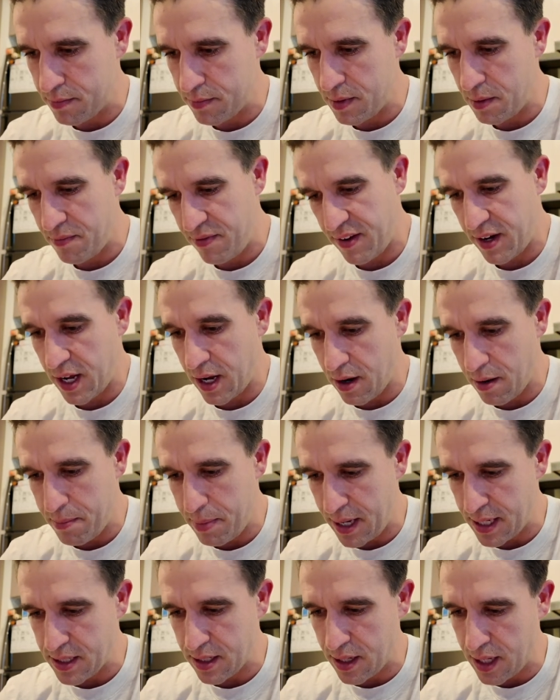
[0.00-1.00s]
the video
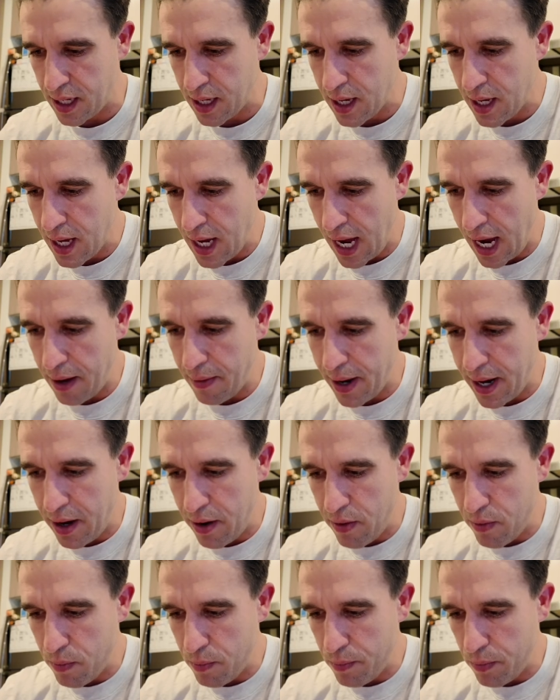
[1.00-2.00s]
basically. Anyway,
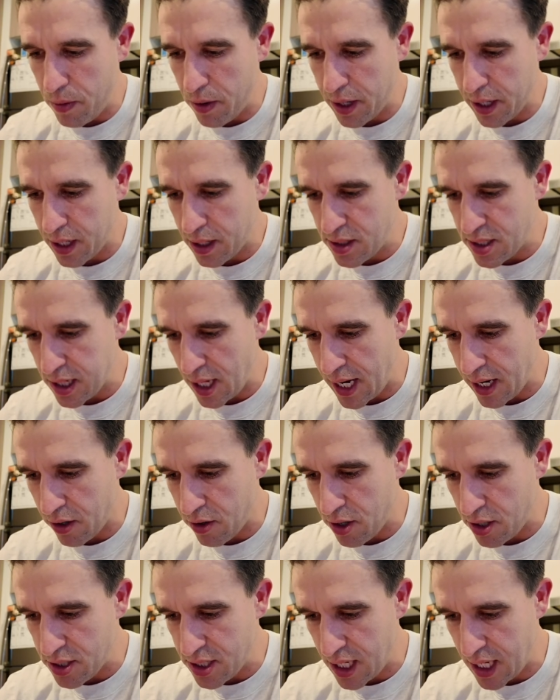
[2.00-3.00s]
we want to slide
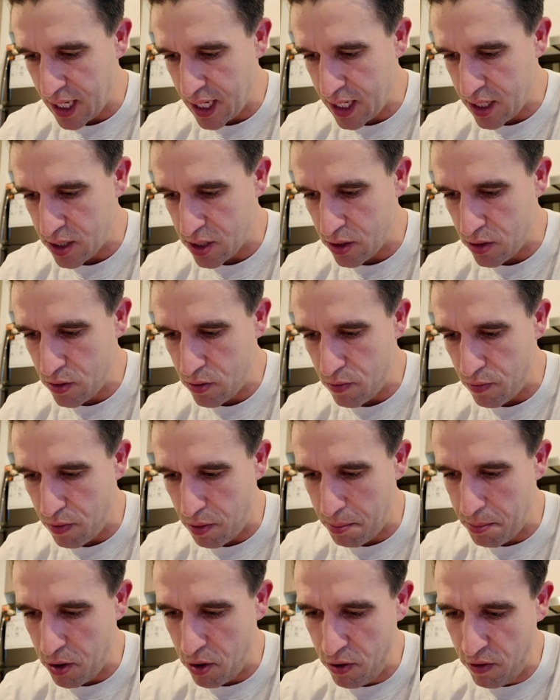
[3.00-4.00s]
across here to
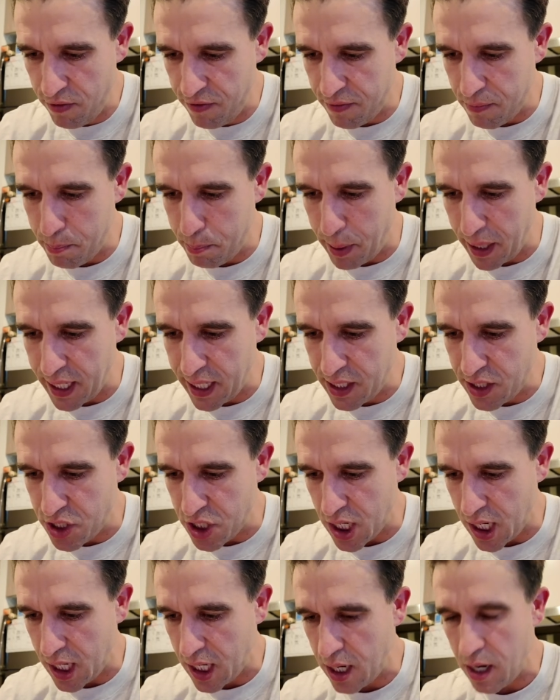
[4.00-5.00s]
remove
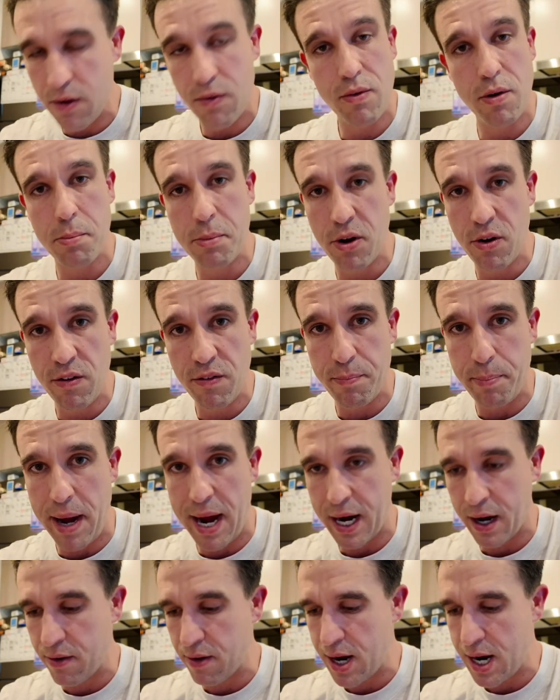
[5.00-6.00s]
BG, remove
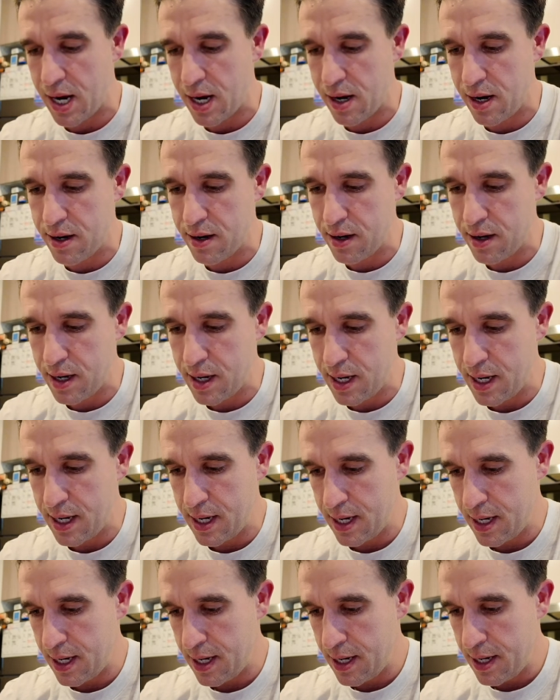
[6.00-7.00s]
background.
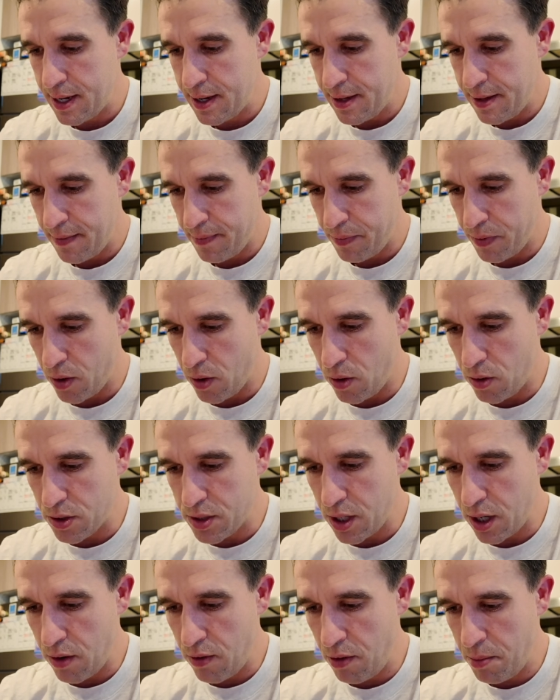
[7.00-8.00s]

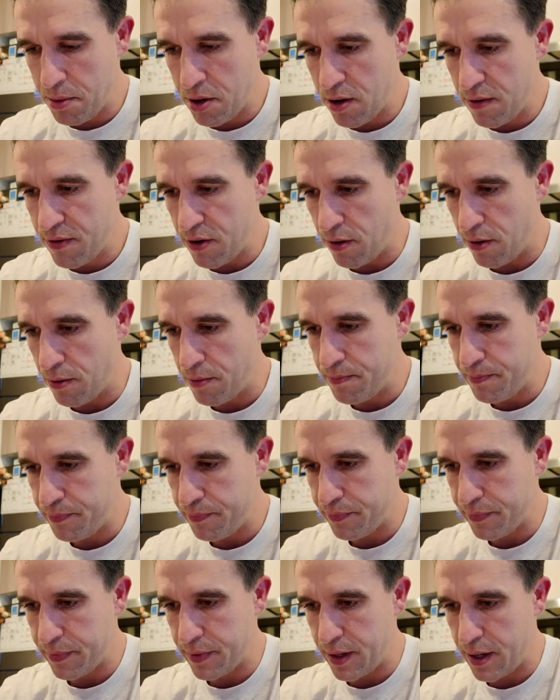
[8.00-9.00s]
Auto removal.
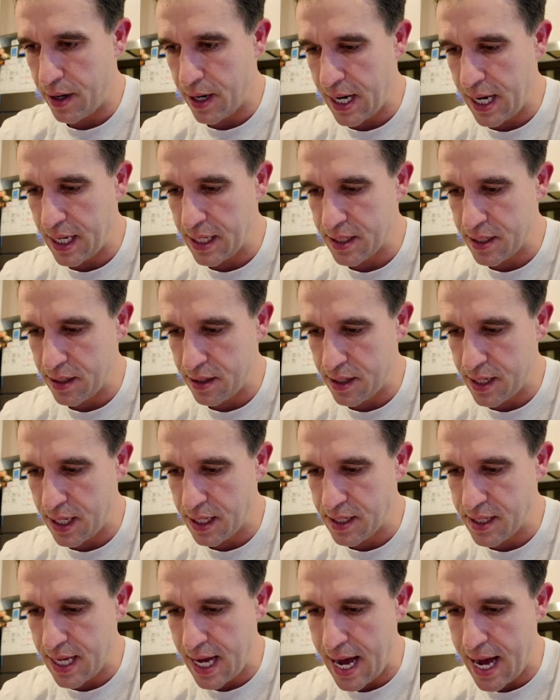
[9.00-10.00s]
Alright, so it
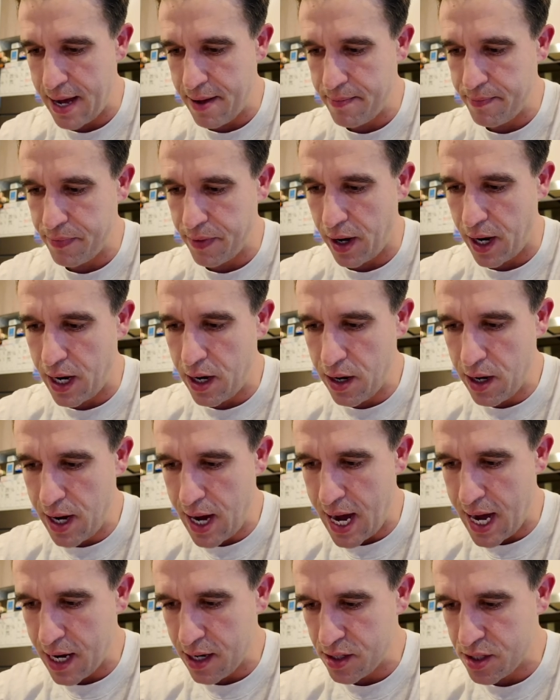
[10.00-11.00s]
does that. I
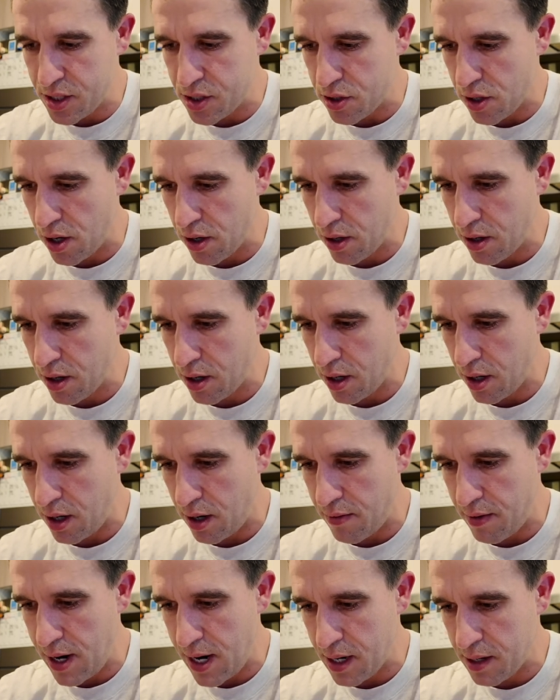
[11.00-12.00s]
add a stroke
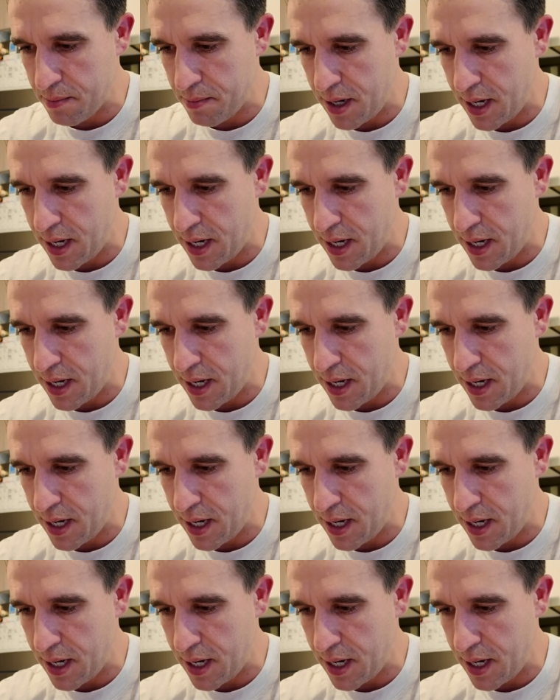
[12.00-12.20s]
around